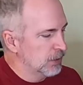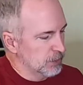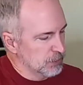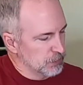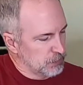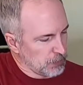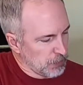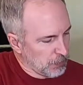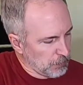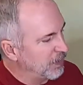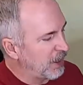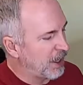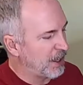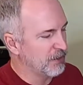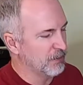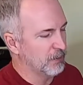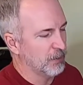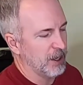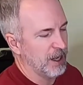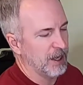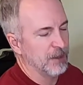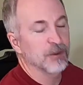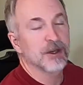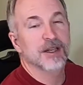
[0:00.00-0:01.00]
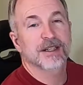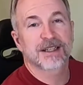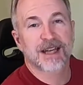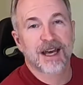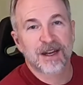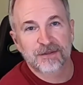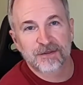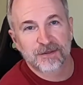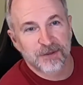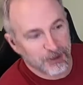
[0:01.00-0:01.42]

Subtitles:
So by the way, when it's out of